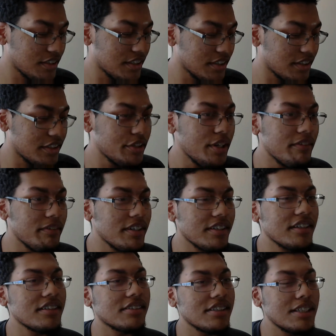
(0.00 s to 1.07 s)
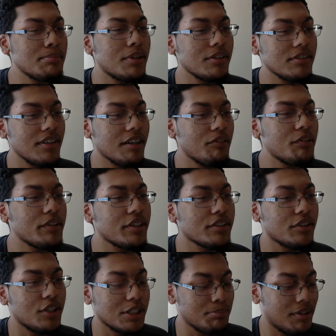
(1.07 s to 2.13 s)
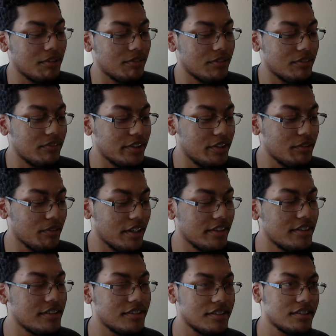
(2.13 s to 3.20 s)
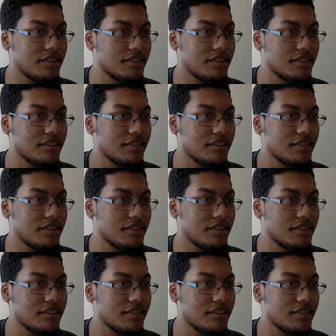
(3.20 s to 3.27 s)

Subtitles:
you have anything to say about, like, what were your thoughts about when you read this?